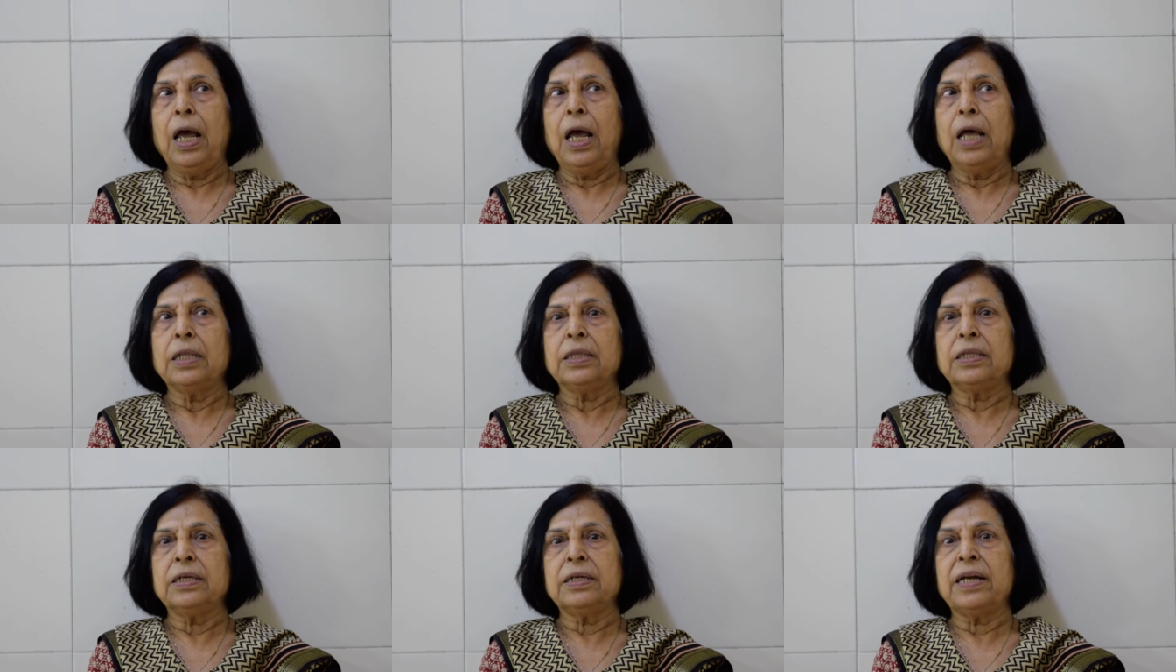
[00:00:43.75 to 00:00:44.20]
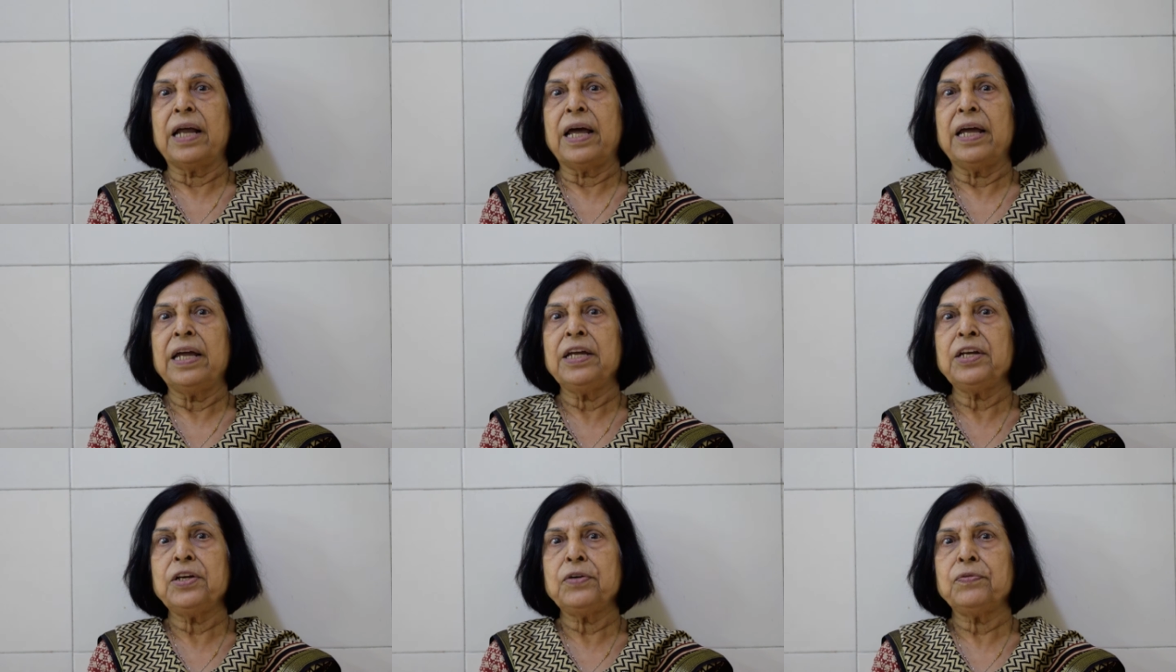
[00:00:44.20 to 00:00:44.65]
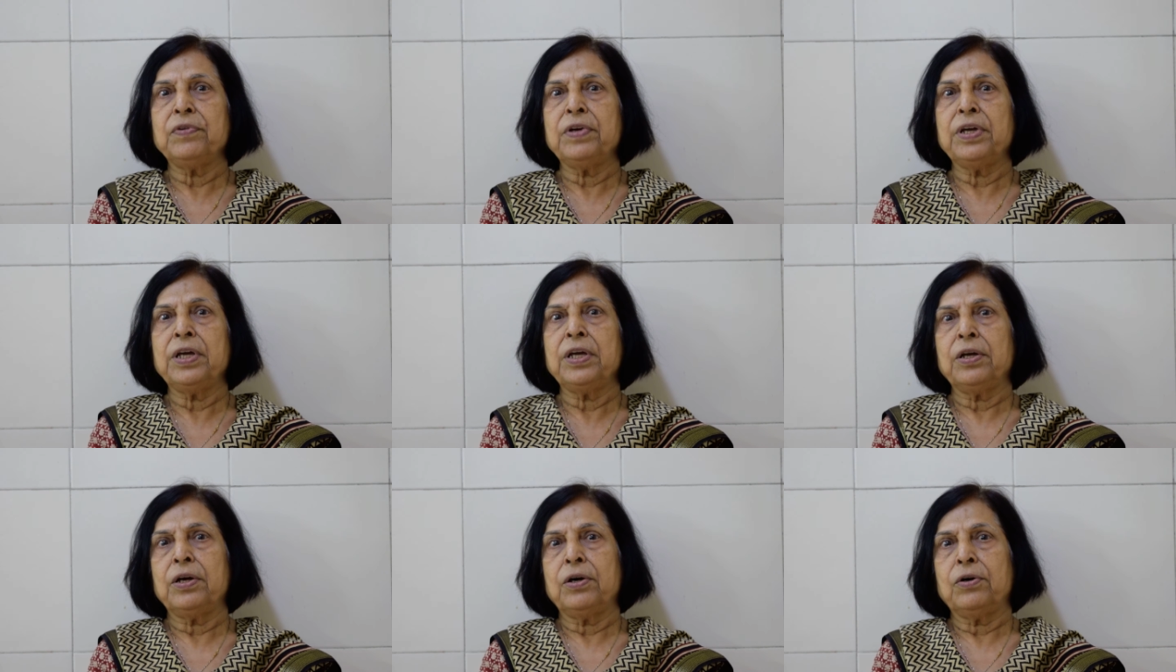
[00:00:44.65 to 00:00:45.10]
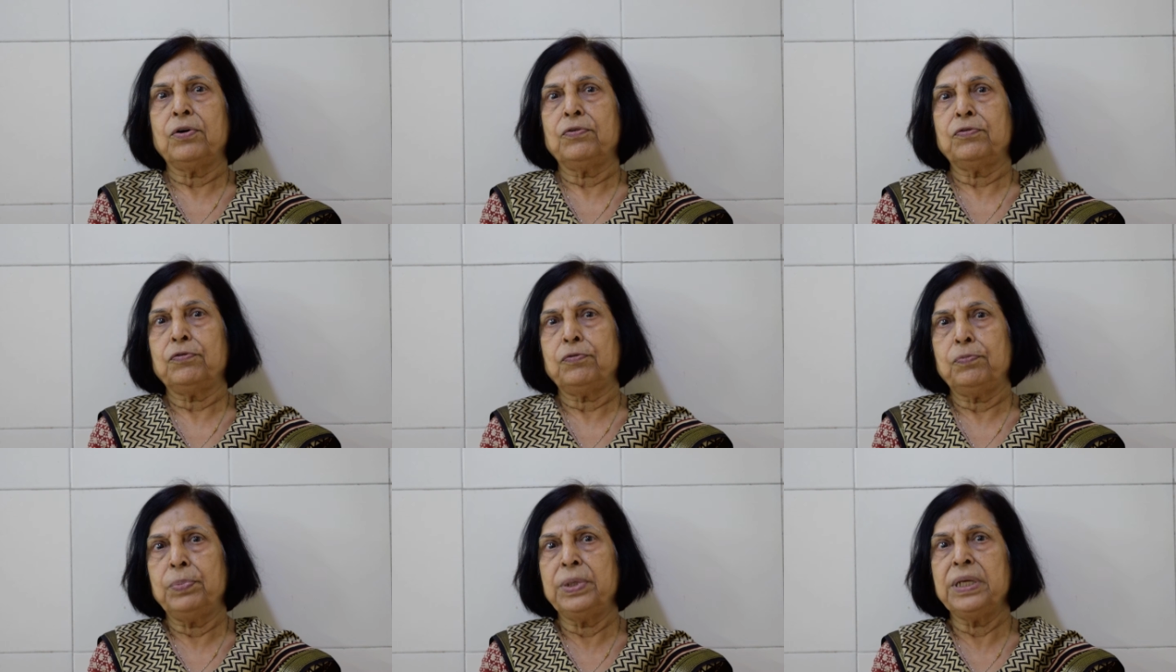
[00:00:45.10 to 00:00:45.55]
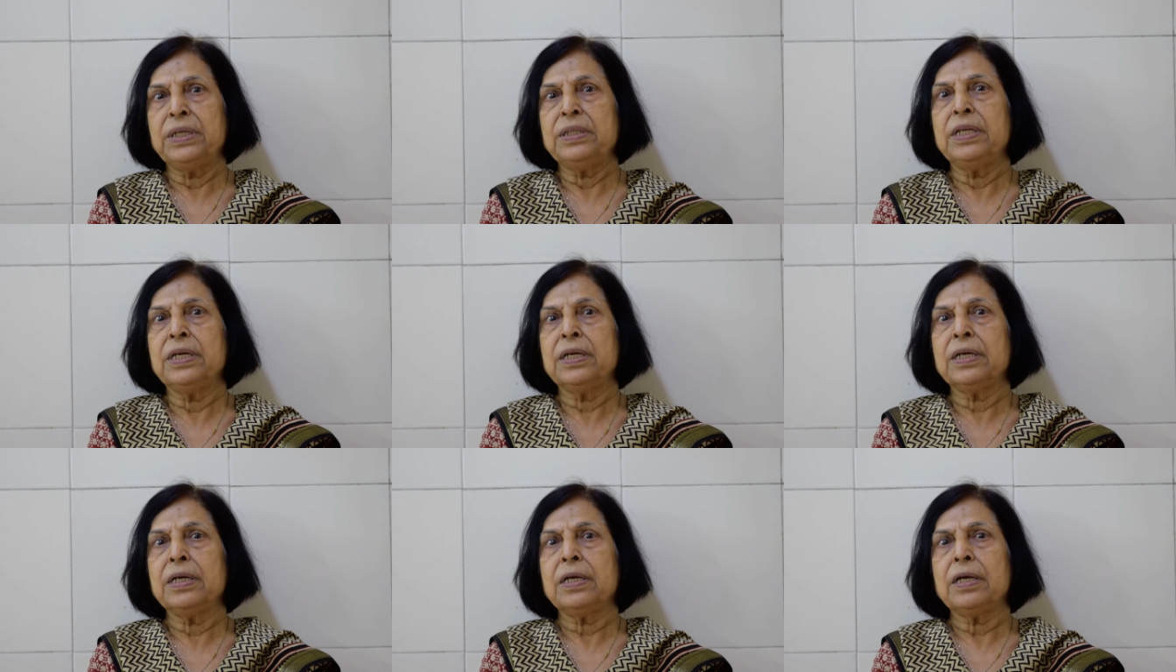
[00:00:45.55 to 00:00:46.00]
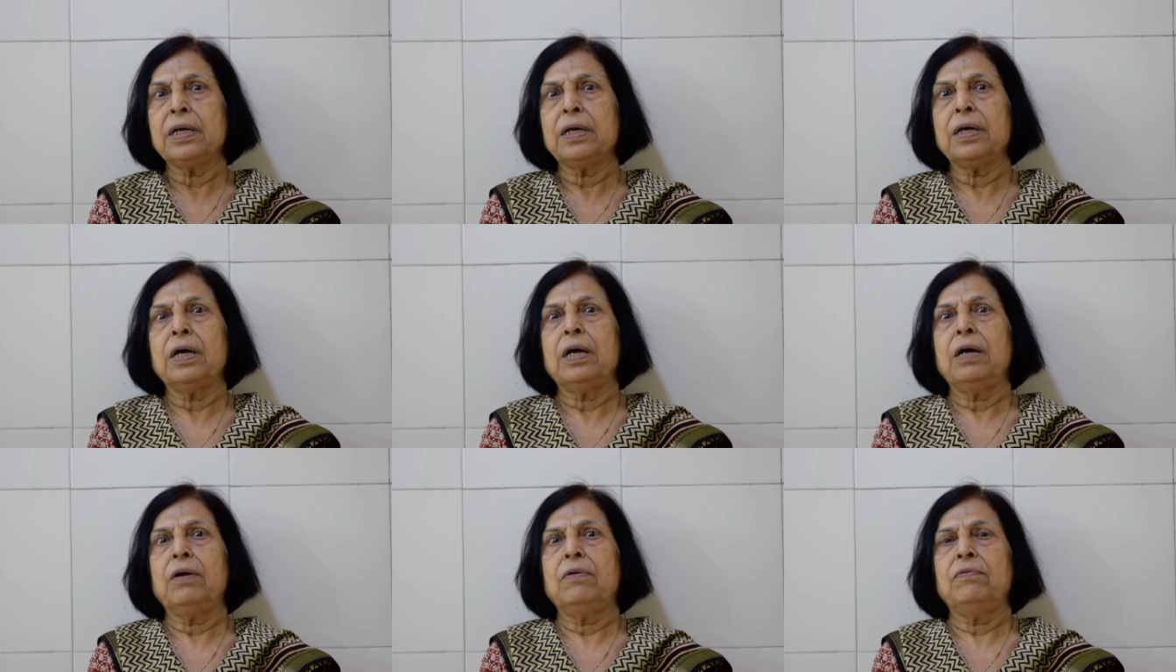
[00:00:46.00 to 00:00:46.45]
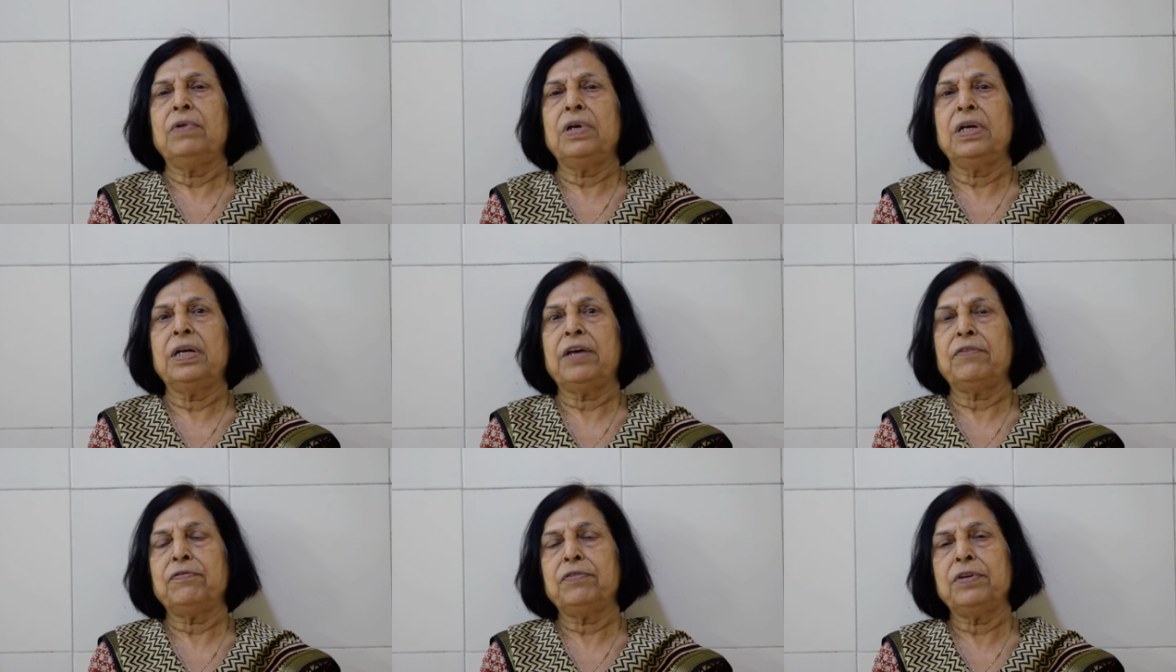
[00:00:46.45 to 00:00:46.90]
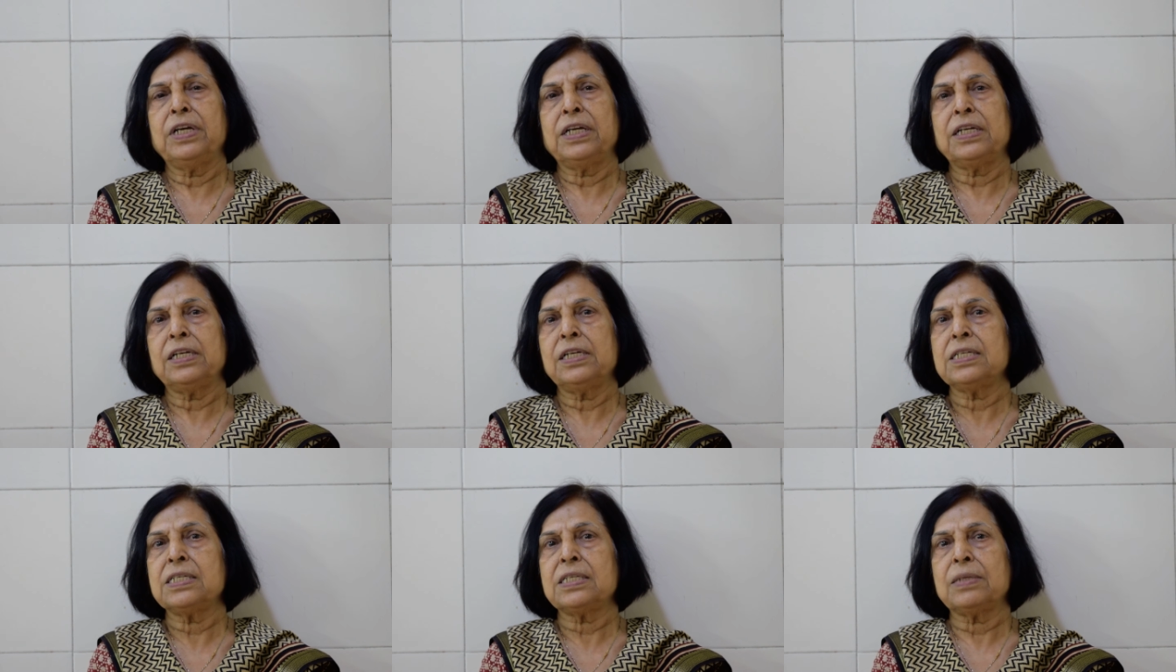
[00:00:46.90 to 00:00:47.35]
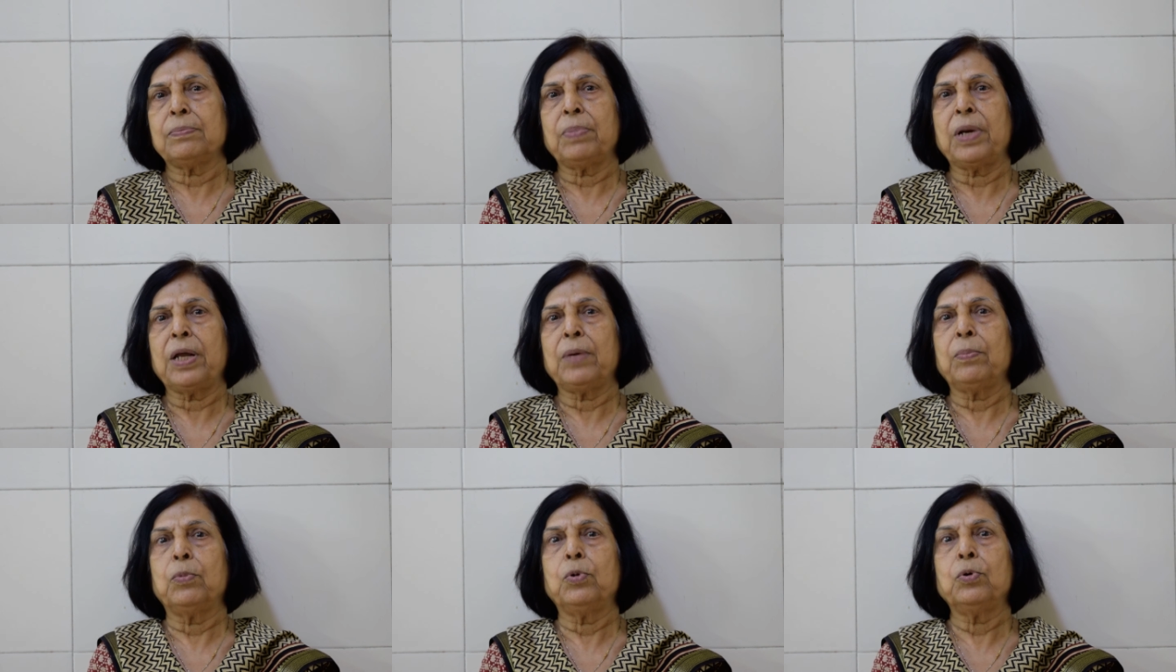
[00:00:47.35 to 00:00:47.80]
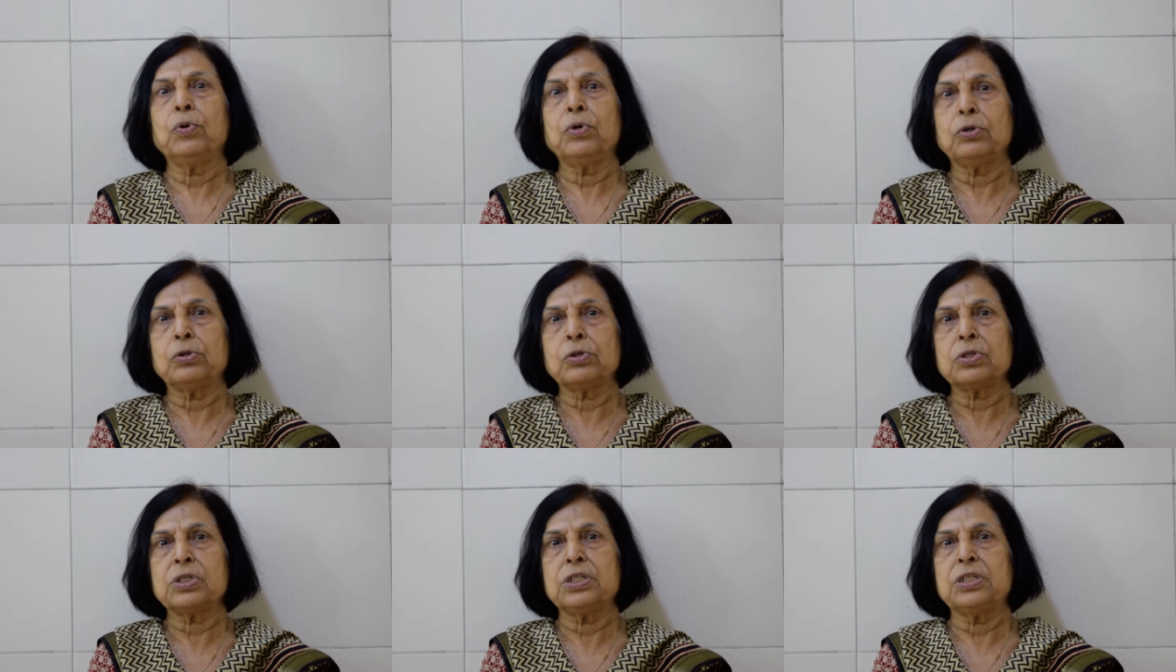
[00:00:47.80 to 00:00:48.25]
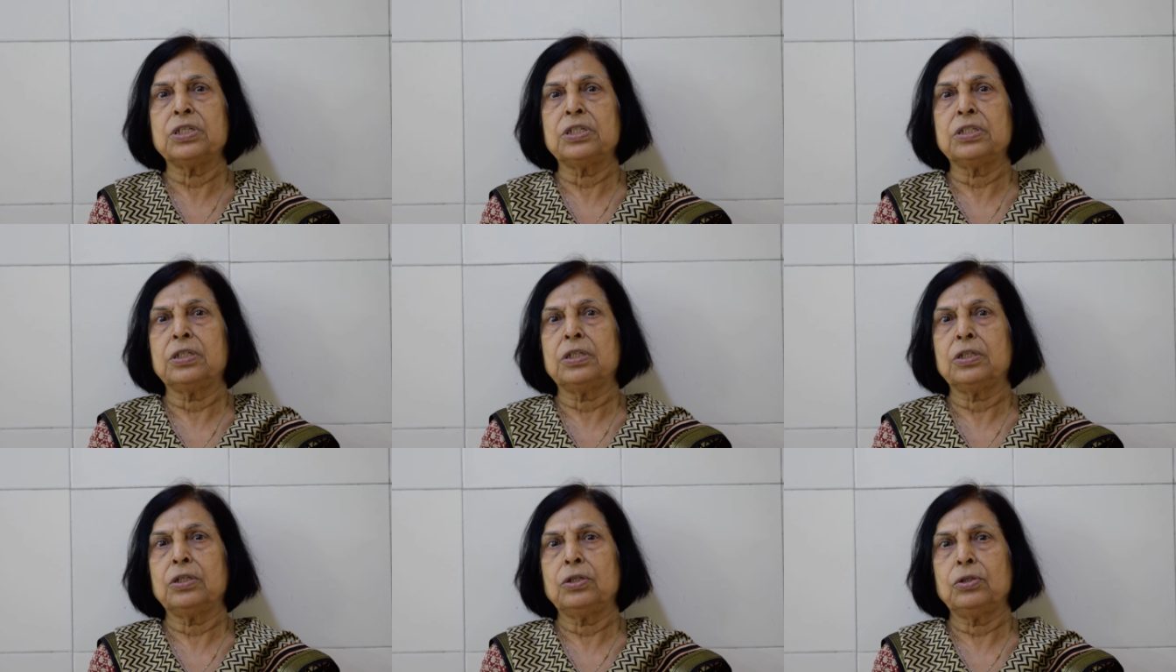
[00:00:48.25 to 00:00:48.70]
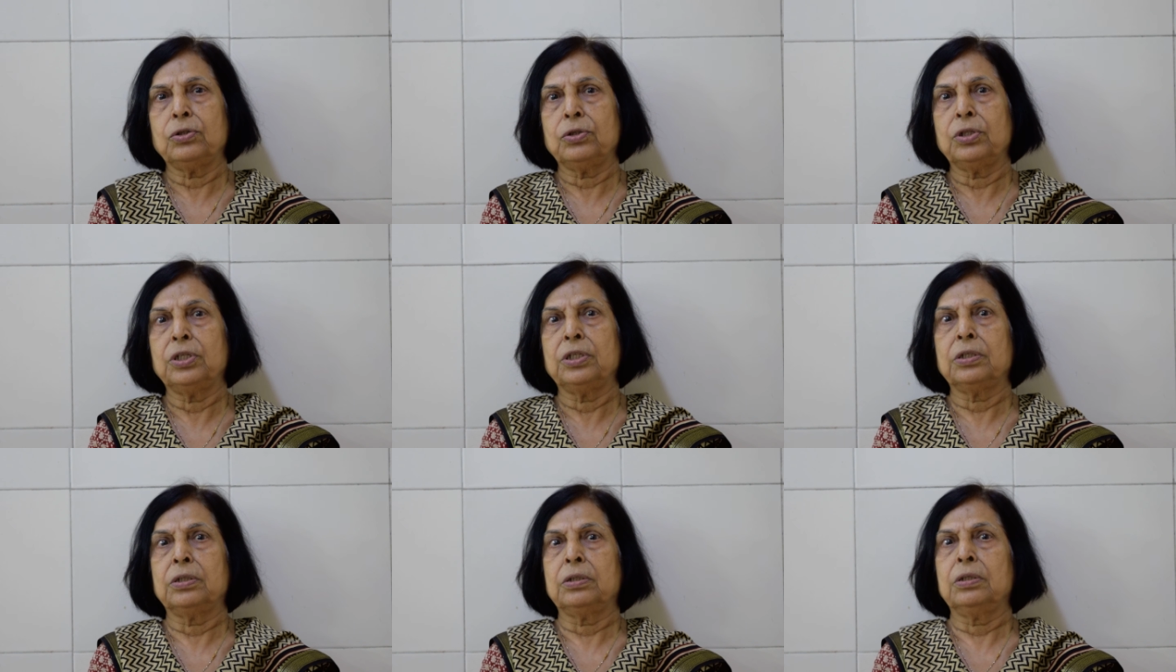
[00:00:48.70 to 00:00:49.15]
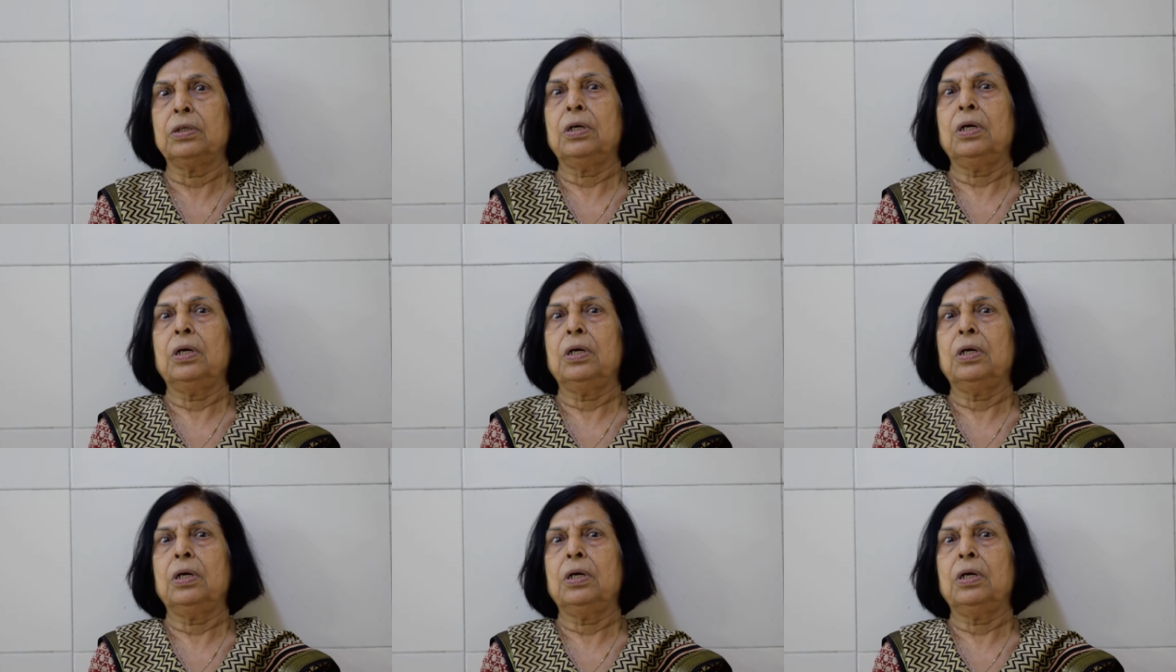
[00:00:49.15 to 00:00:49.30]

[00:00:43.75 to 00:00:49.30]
The right way of breathing will definitely supply more oxygen to the